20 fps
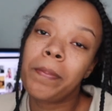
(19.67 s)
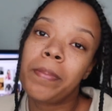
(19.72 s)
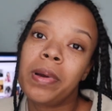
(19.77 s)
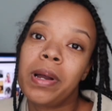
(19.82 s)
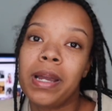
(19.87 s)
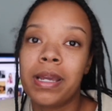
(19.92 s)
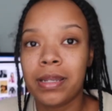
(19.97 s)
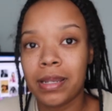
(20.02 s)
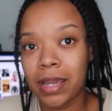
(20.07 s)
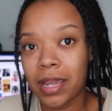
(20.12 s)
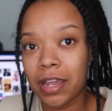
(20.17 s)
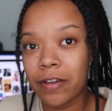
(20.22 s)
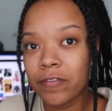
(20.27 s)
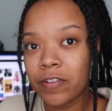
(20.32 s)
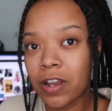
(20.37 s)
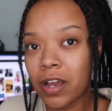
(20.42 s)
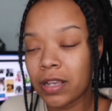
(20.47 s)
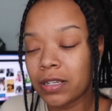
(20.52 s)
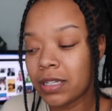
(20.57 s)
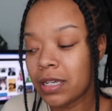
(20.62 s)
but I
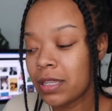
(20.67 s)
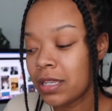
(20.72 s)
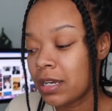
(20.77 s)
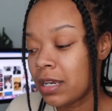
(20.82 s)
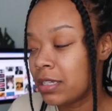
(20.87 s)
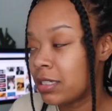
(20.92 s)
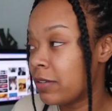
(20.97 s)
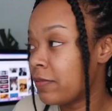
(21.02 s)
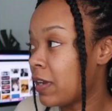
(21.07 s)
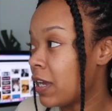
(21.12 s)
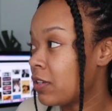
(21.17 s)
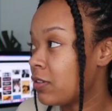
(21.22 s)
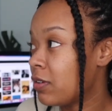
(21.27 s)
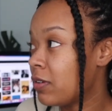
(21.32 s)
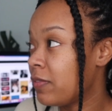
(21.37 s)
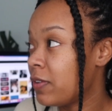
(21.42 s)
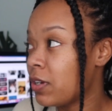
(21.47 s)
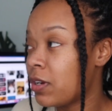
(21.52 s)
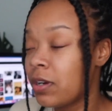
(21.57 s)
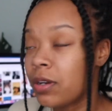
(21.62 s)
have not done that as of yet,
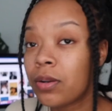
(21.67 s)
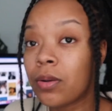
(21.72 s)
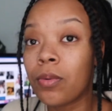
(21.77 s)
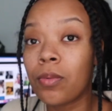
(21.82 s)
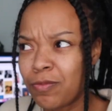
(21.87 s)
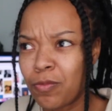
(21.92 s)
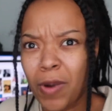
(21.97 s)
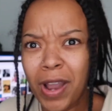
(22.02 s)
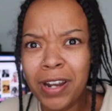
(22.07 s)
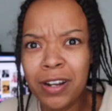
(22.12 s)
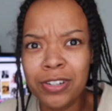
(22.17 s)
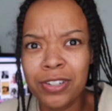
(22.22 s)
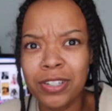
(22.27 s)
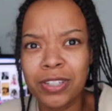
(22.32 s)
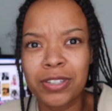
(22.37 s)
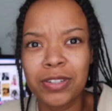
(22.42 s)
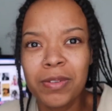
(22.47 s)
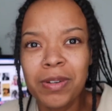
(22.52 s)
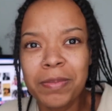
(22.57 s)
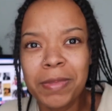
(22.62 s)
so I figured, why not
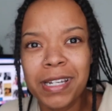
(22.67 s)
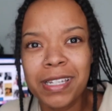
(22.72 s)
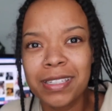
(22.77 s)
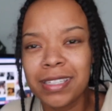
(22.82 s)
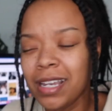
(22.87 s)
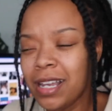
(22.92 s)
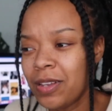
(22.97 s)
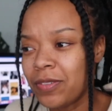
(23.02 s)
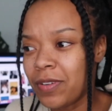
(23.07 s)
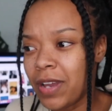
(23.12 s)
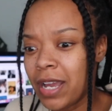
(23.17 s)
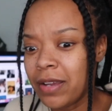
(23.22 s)
just do it myself?